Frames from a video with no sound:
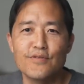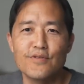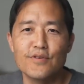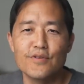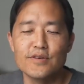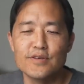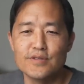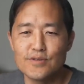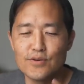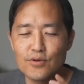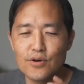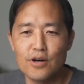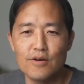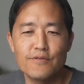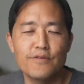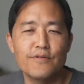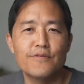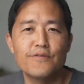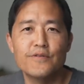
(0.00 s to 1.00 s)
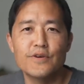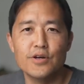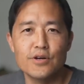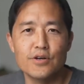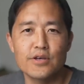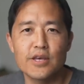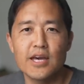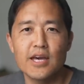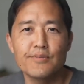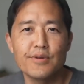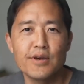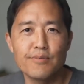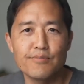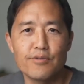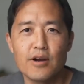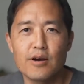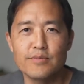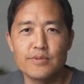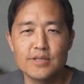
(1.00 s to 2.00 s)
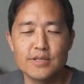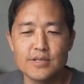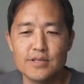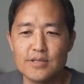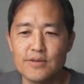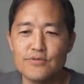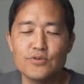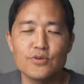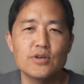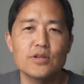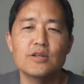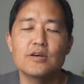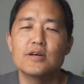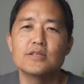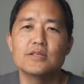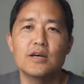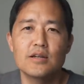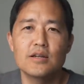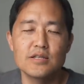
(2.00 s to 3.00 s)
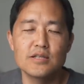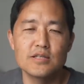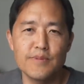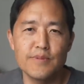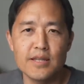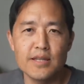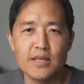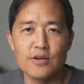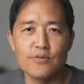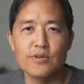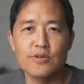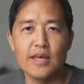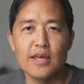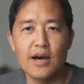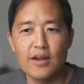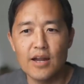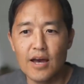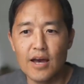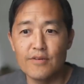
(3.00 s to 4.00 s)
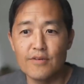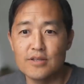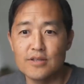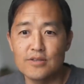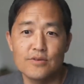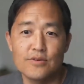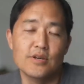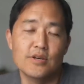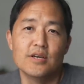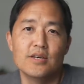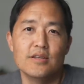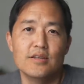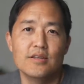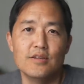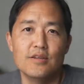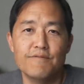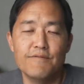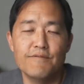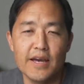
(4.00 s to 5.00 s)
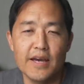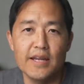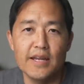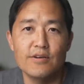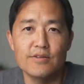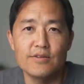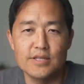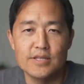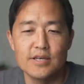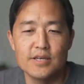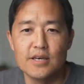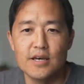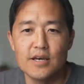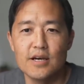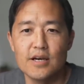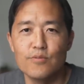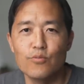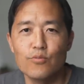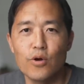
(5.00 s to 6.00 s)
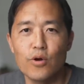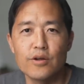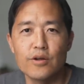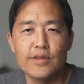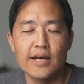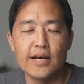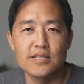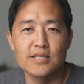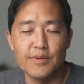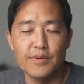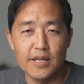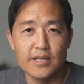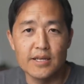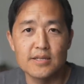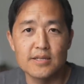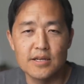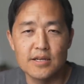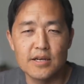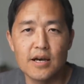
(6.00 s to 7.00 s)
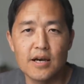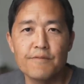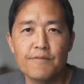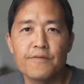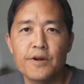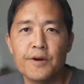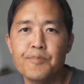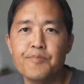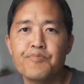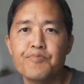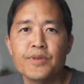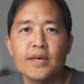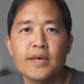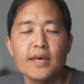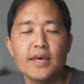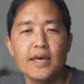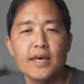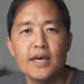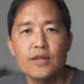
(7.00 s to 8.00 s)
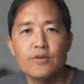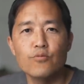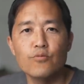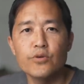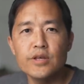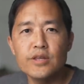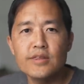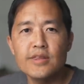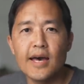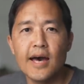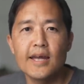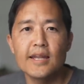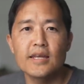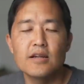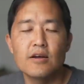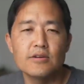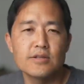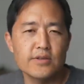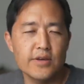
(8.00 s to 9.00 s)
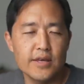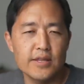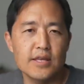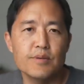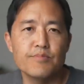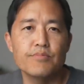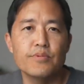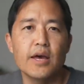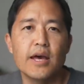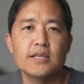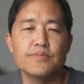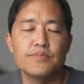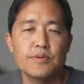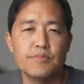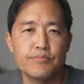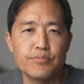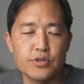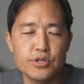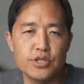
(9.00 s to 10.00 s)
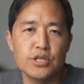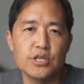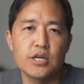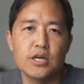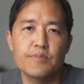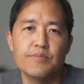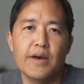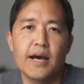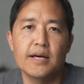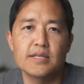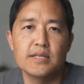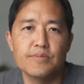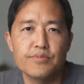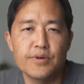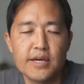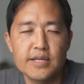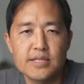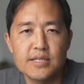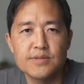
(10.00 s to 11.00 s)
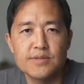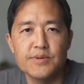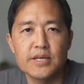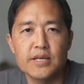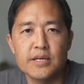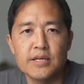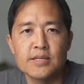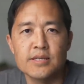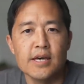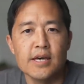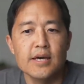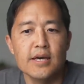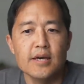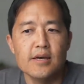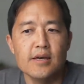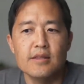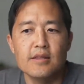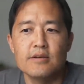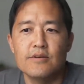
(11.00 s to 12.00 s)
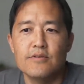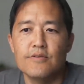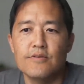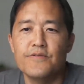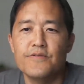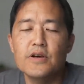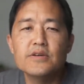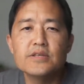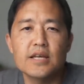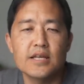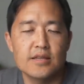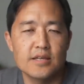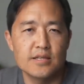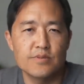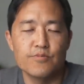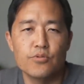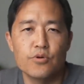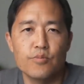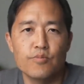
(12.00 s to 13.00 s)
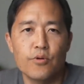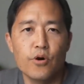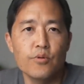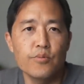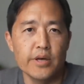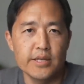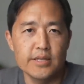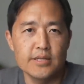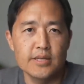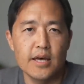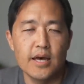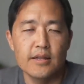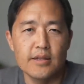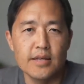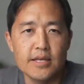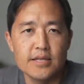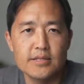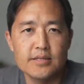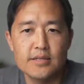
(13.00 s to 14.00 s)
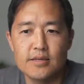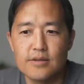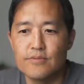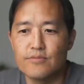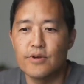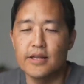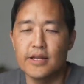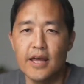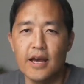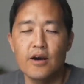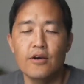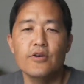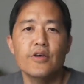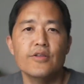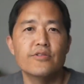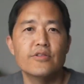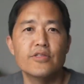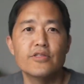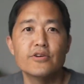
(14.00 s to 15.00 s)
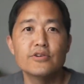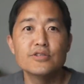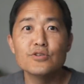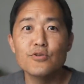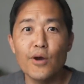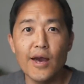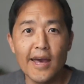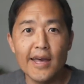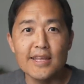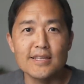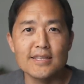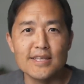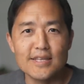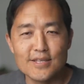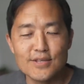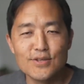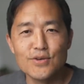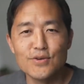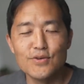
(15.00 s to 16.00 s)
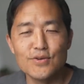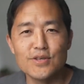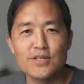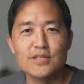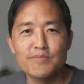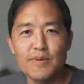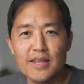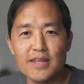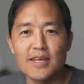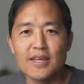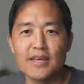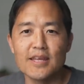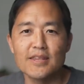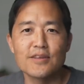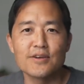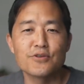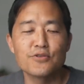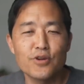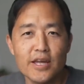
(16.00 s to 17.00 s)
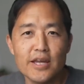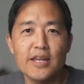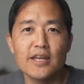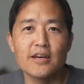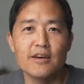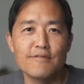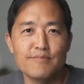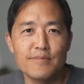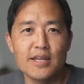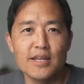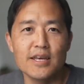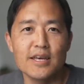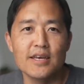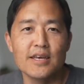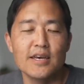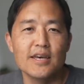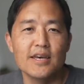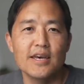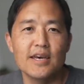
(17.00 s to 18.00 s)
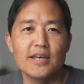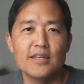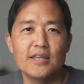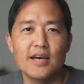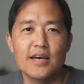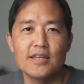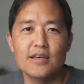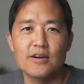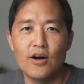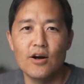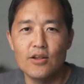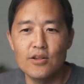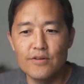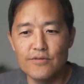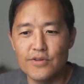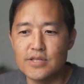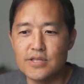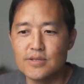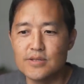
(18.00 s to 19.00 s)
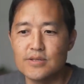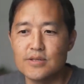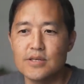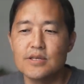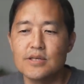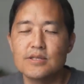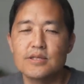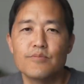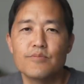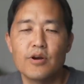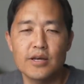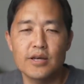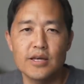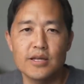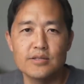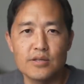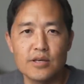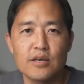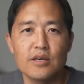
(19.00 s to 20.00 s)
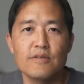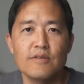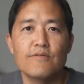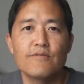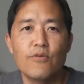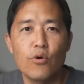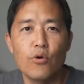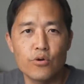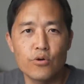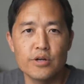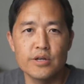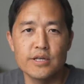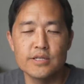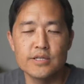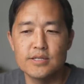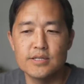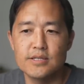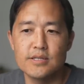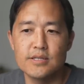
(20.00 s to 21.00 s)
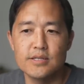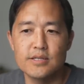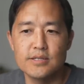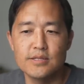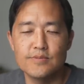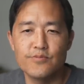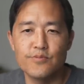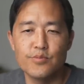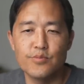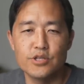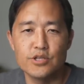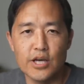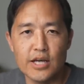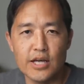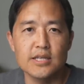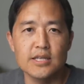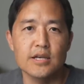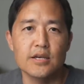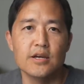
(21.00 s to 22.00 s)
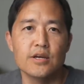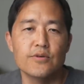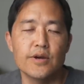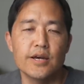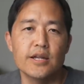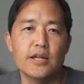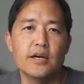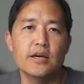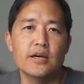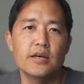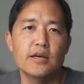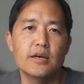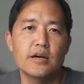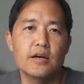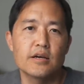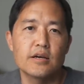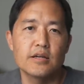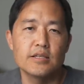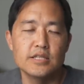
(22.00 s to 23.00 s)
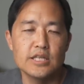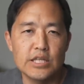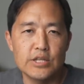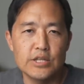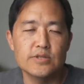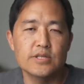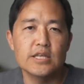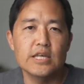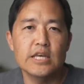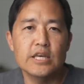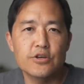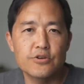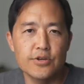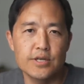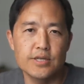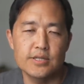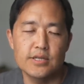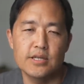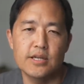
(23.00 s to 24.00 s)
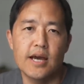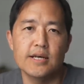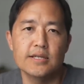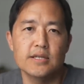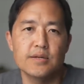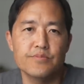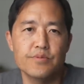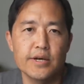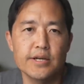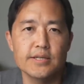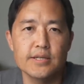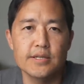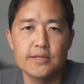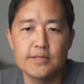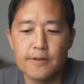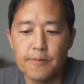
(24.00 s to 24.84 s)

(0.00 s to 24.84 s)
so-called fulfill campaign promises of doing a ton of spending without having to, find out where that spending is going to come from. And with that, it also, I think, has been pushing up asset prices because there feels at this moment, at least right now, that there's no end to the spending and the creating of money. And I think all of this is the market is looking forward and is projecting, right, a continuous increase in asset prices.